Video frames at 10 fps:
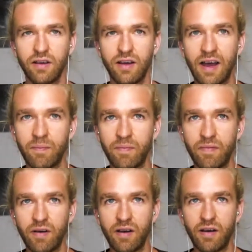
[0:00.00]

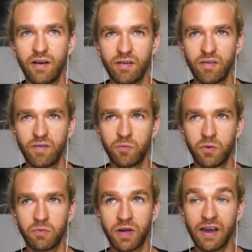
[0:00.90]
um,
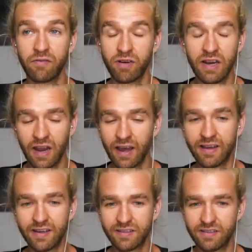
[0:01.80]
what, what I really
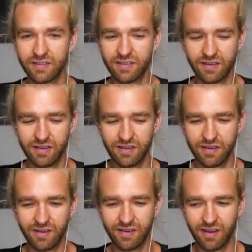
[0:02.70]
like is
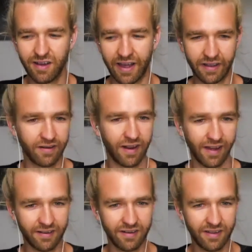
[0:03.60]
I can, I
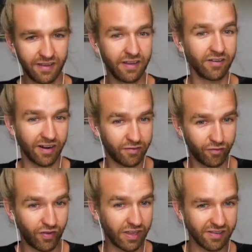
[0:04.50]
can hear and
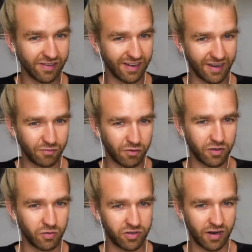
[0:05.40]
feel in what
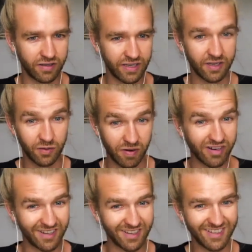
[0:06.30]
you share the
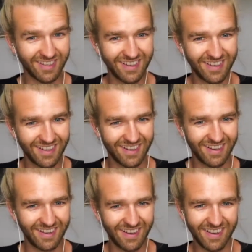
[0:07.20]
experience.
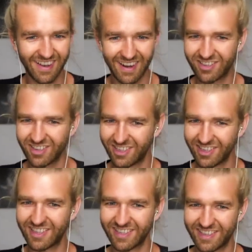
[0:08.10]
And actually
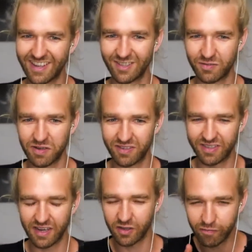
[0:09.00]
just the sentence when you
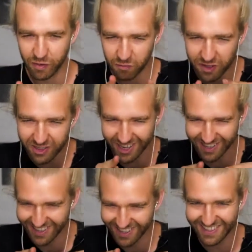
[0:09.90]
said you've been
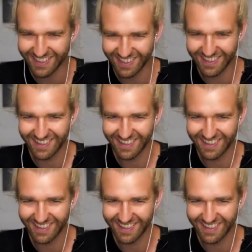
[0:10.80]
watching this